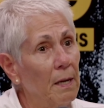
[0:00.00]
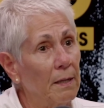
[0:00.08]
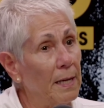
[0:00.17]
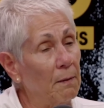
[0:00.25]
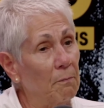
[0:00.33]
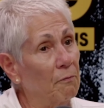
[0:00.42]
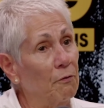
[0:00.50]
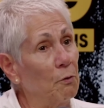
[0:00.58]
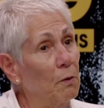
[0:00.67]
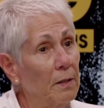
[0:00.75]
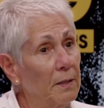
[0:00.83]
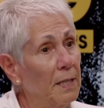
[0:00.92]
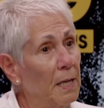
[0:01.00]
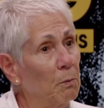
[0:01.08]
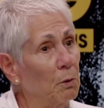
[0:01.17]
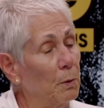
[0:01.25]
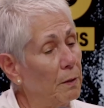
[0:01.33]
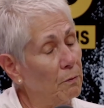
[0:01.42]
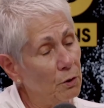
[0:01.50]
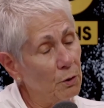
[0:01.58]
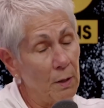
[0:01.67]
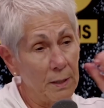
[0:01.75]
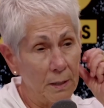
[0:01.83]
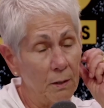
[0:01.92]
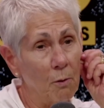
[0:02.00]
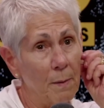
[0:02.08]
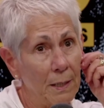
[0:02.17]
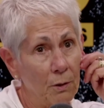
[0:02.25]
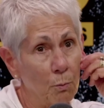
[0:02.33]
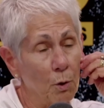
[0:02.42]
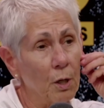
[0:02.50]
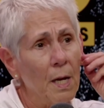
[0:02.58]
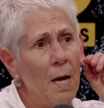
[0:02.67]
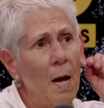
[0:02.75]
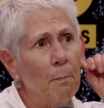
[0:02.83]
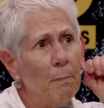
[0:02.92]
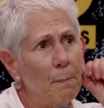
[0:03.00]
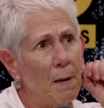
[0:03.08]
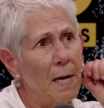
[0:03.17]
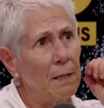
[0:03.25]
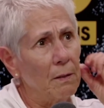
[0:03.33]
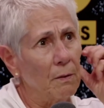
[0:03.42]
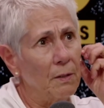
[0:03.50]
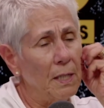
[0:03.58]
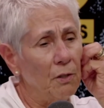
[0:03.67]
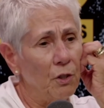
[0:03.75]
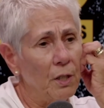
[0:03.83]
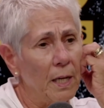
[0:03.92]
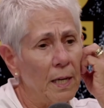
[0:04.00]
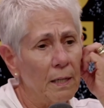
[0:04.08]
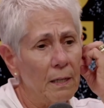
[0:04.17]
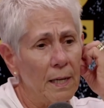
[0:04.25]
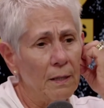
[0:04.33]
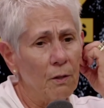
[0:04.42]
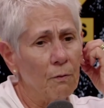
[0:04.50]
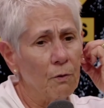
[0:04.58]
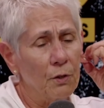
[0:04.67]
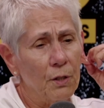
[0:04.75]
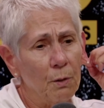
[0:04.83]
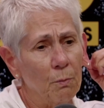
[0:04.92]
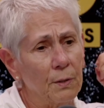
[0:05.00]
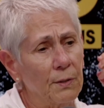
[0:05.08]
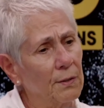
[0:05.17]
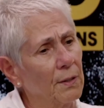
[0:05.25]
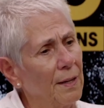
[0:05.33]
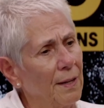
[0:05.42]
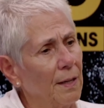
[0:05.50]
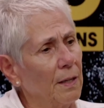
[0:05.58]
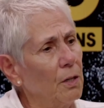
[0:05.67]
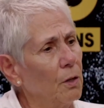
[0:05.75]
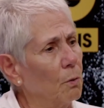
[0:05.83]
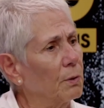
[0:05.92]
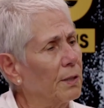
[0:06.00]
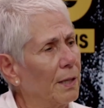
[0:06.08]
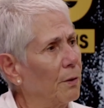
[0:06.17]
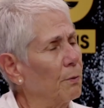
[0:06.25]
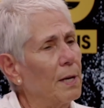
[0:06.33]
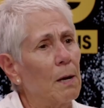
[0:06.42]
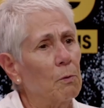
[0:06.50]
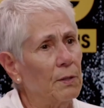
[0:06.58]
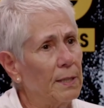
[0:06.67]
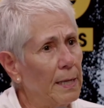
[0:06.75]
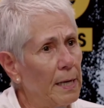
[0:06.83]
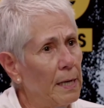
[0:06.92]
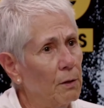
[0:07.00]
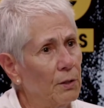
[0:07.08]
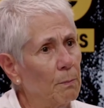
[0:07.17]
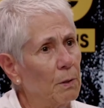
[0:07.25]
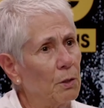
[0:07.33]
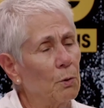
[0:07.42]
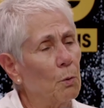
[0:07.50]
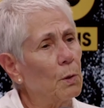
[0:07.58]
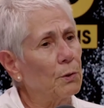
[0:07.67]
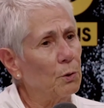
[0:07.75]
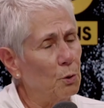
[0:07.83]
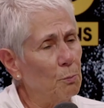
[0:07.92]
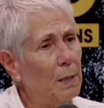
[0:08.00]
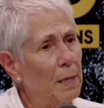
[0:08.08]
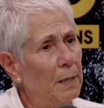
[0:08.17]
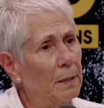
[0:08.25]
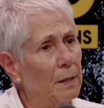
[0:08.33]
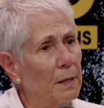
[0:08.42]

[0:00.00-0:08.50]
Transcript: get food on the table or whatever. So I did go back to work. But my teaching at, at the university was, you know, it was like three hours a day or something, so it wasn't too bad.